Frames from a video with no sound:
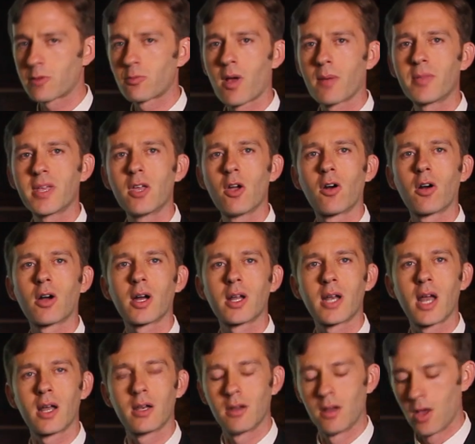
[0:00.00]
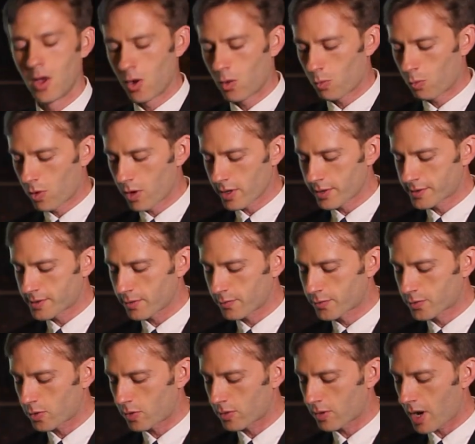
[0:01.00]
Said Rabbi Yochanan,
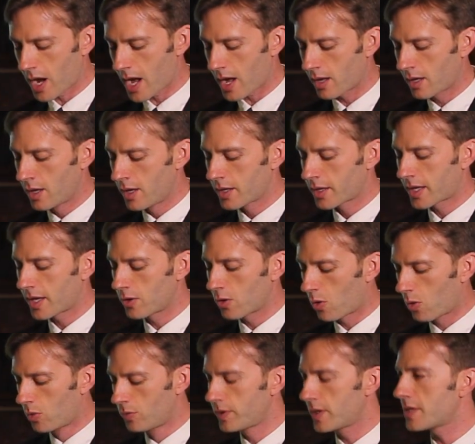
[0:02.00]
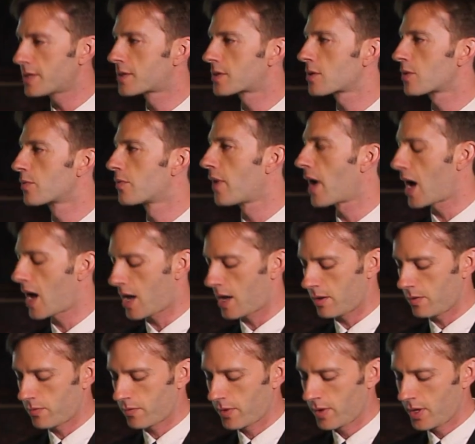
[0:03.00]
words of Torah can only
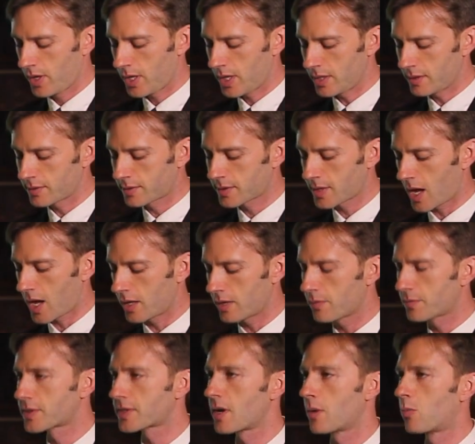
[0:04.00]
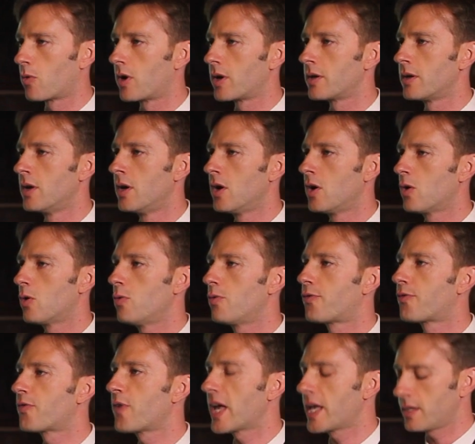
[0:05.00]
survive inside of someone
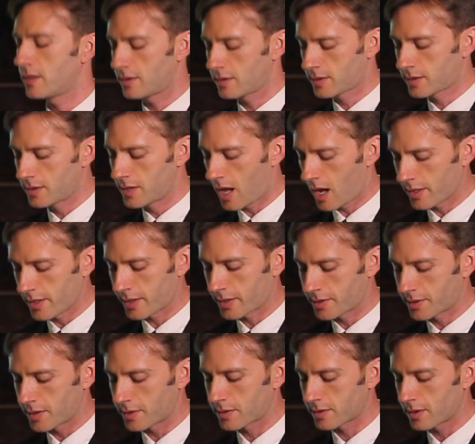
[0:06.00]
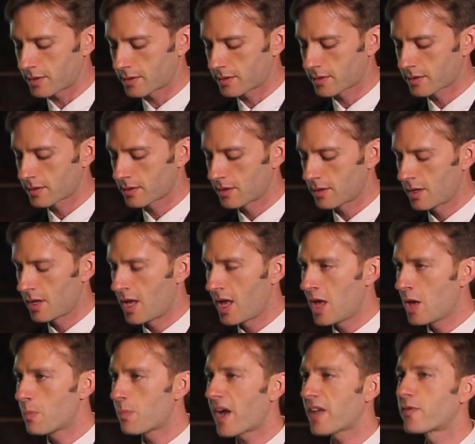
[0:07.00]
who feigns non-existence.
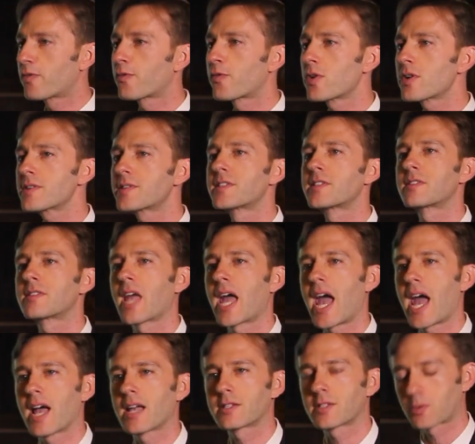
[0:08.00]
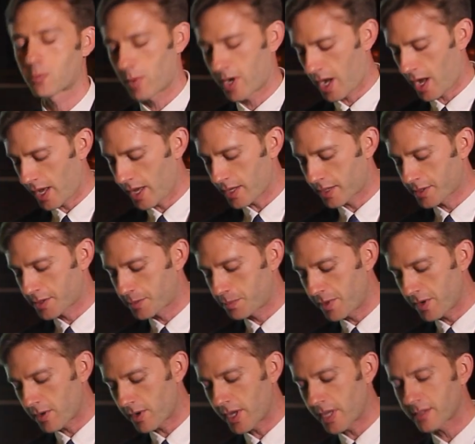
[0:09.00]
My first task when I
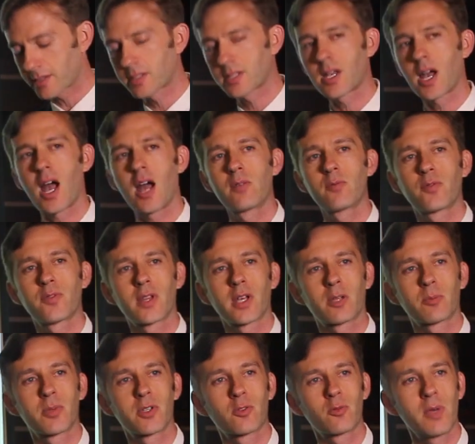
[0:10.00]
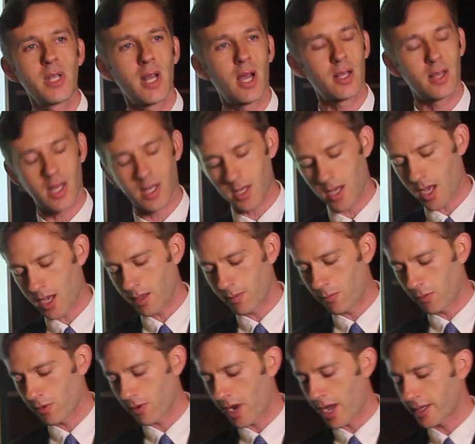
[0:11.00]
experience conflict between
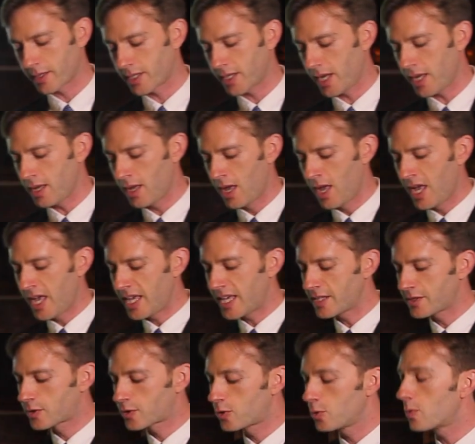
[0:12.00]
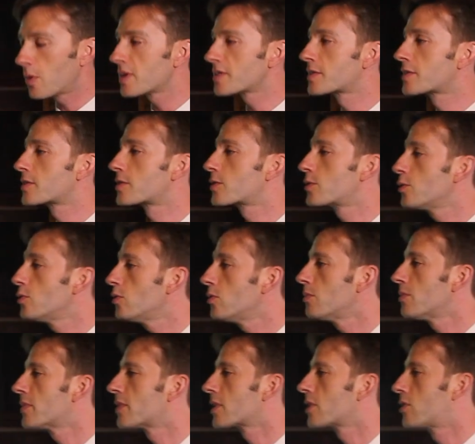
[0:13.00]
halakhah and morality is to
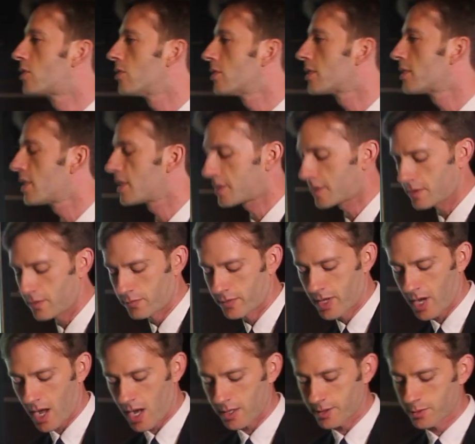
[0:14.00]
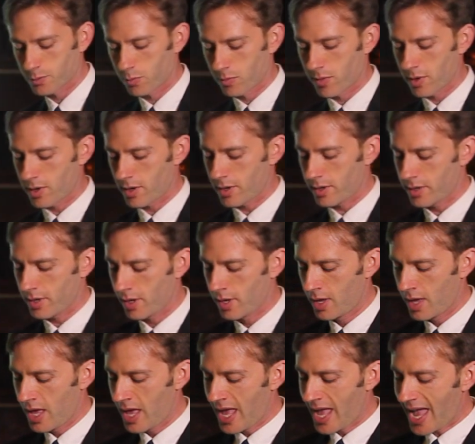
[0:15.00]
assume the goodness of God's
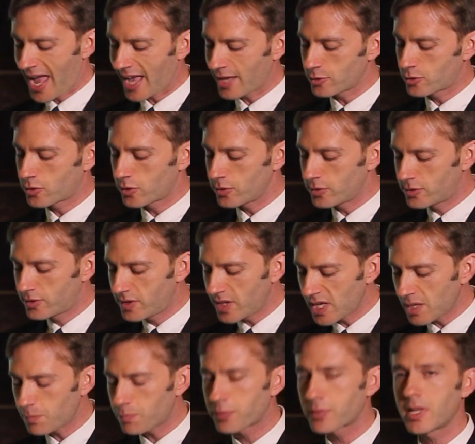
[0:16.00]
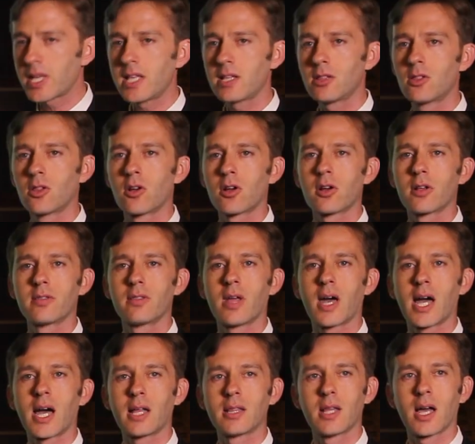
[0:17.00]
word and to deeply
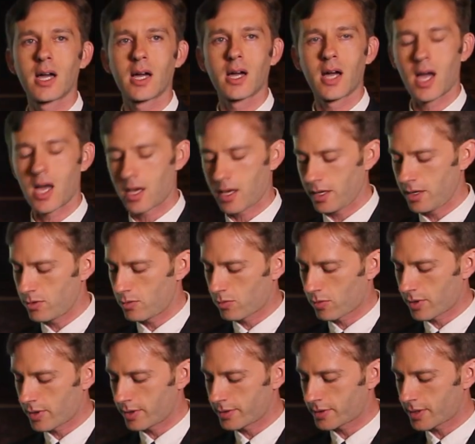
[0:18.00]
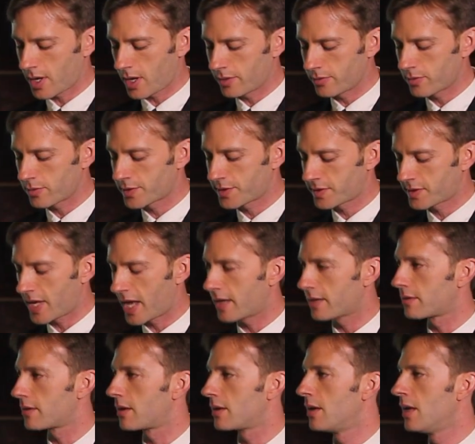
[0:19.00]
learn the halakhah in order to
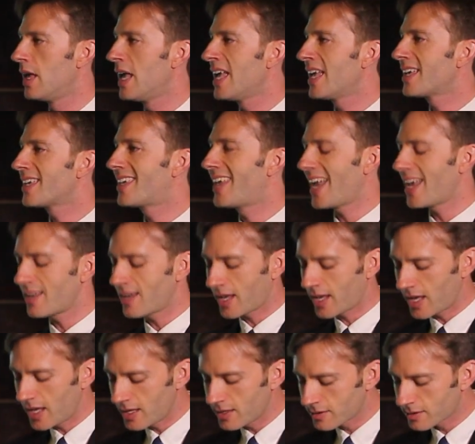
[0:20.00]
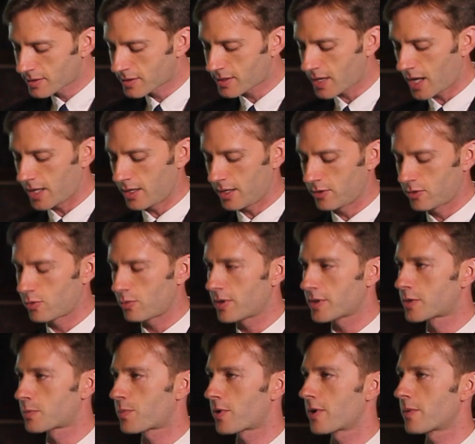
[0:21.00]
understand it, gaining insight
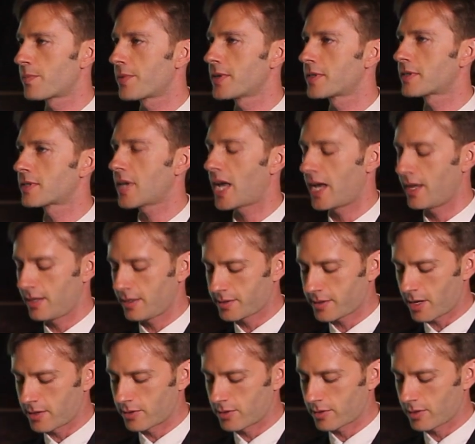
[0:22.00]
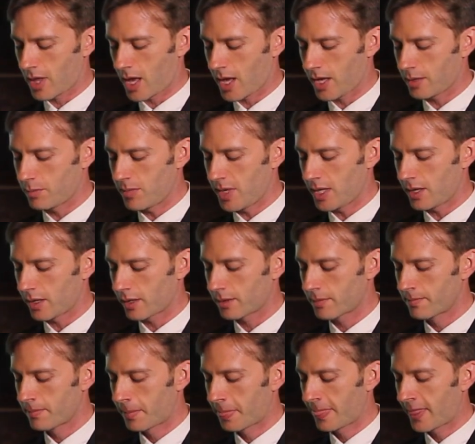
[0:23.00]
into its purpose and its underlying
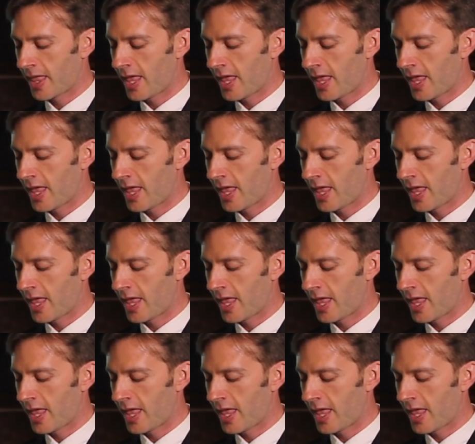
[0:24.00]
meaning.